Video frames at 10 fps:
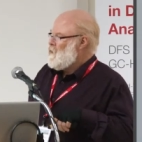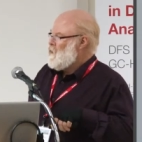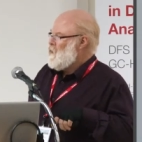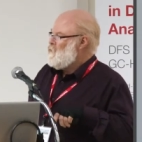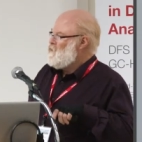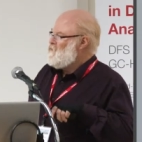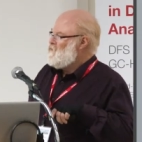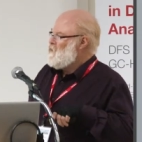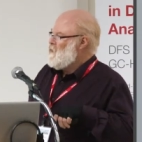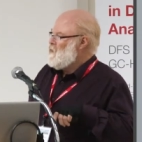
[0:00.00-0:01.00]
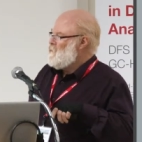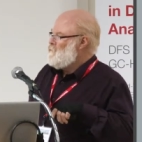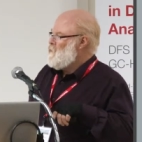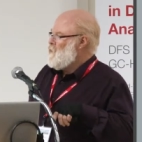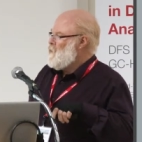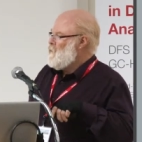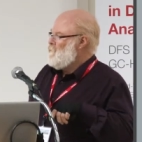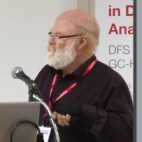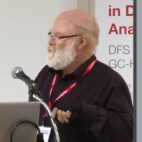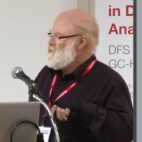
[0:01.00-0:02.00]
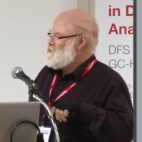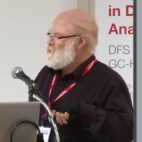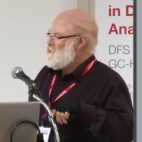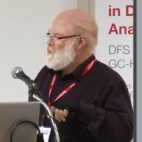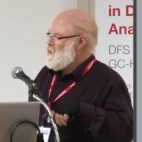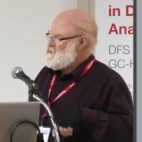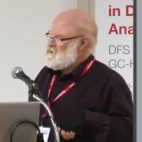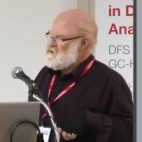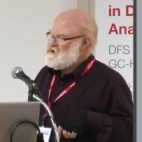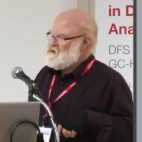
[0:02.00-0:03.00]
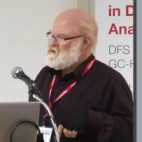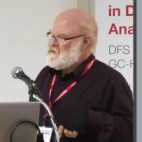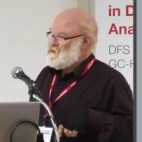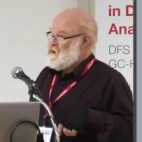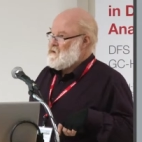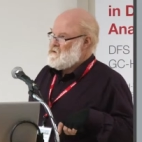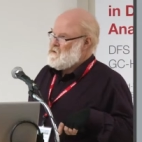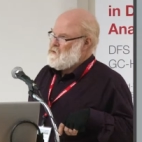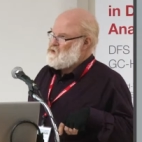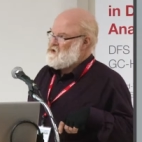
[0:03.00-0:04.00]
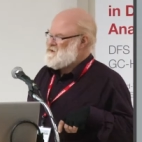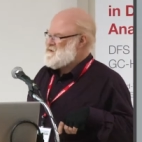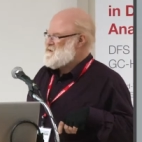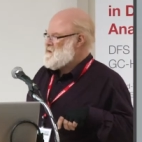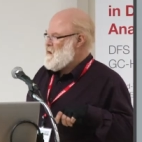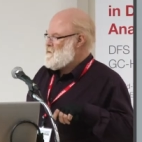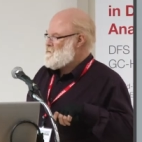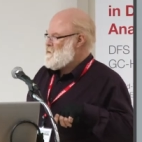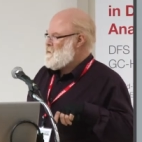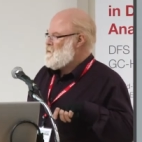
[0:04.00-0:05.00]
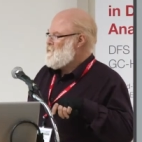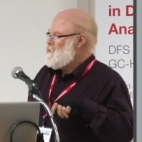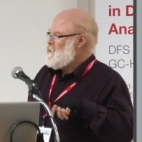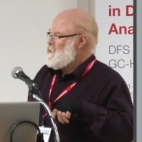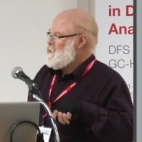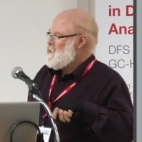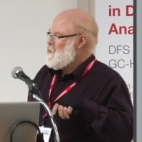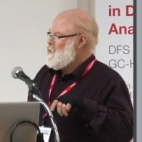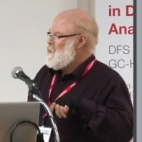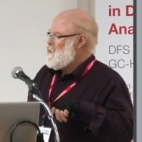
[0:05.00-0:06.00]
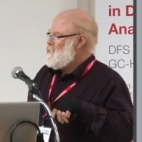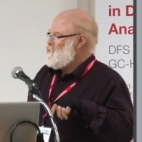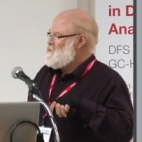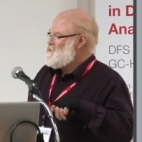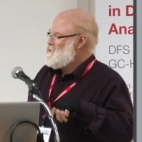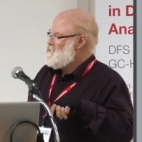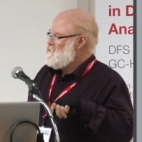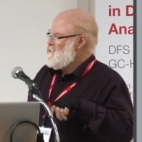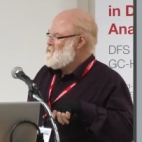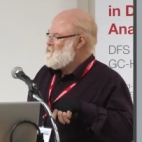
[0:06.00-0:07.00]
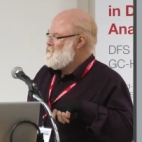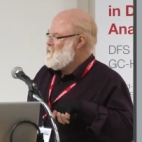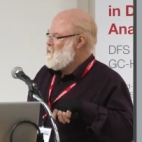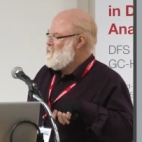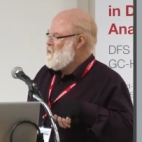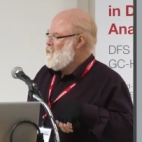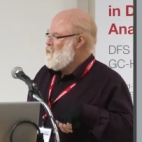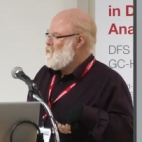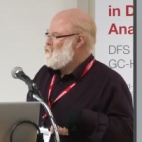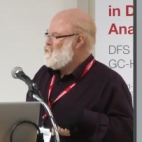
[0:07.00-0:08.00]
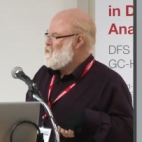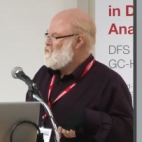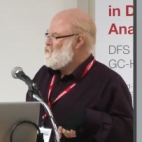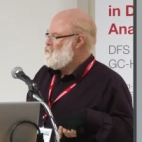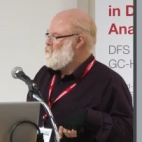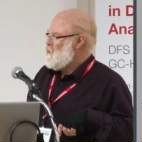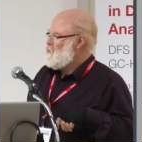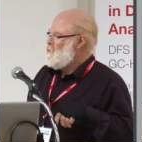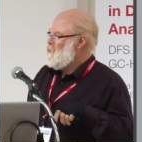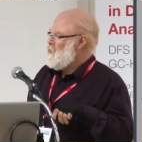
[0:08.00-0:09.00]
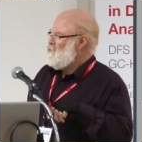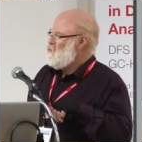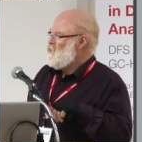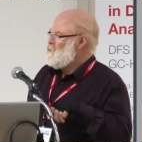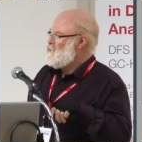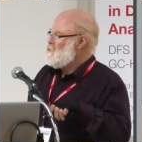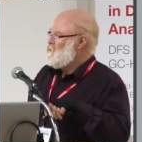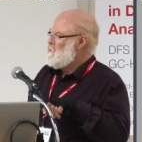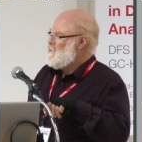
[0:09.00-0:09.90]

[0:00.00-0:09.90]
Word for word: uh, we've done um, basically a carcinogen carcinogenicity assay, uh, and we see effects at around about 1.2 micrograms per mil.